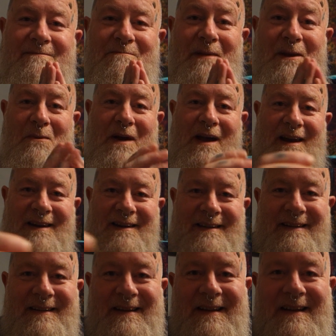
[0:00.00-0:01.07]
Be well.
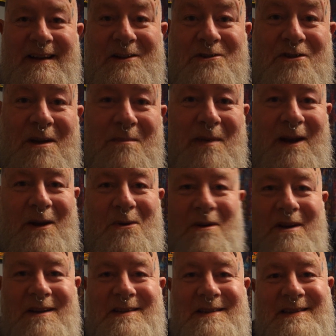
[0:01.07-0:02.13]
Try and be
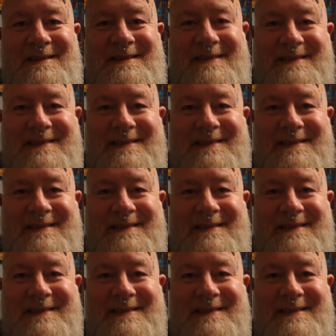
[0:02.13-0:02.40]
glorious.